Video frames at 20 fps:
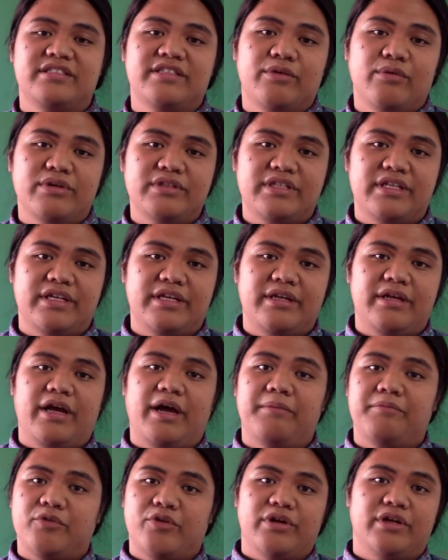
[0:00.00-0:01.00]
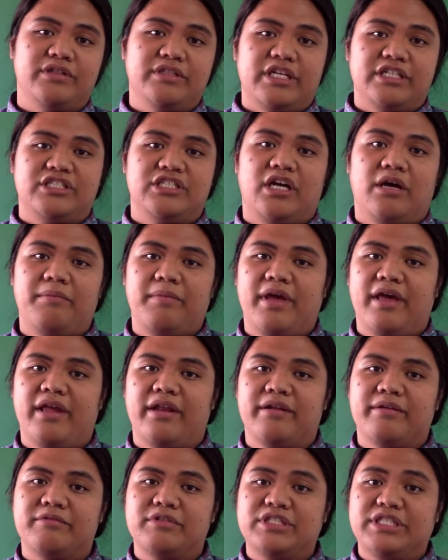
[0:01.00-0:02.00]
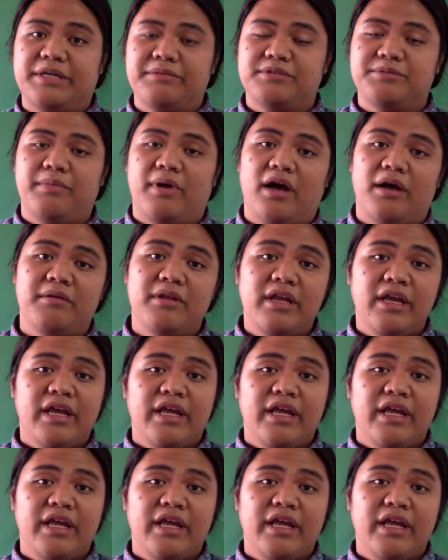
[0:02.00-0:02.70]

The one that Grilled, Nutjob, and James Bomb.